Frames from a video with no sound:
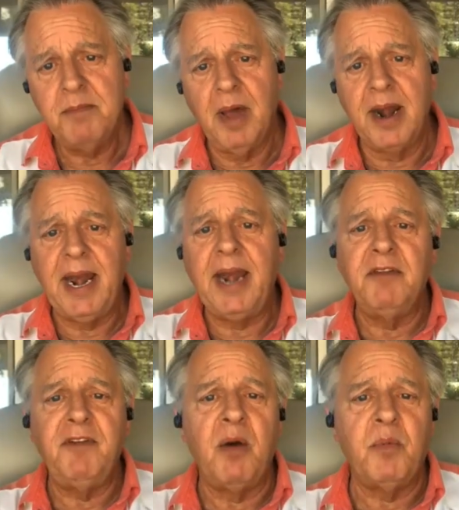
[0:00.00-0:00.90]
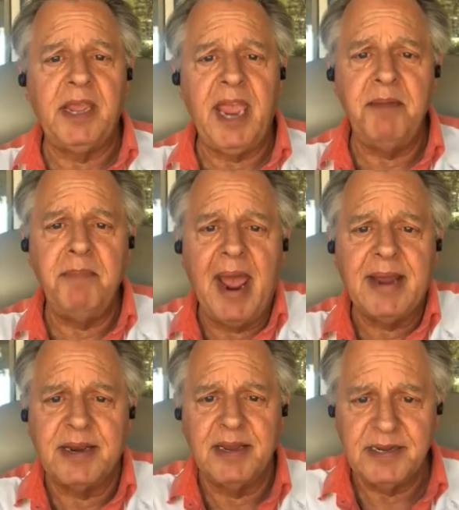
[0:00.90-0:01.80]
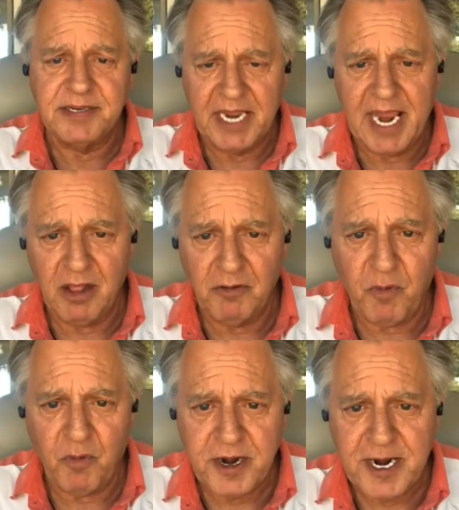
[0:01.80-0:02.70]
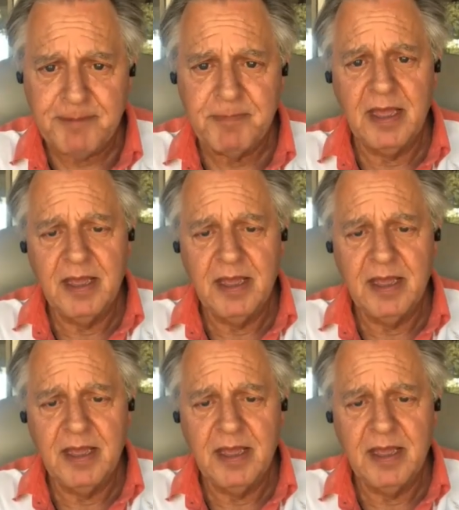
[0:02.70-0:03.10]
But in any event, we came back to California.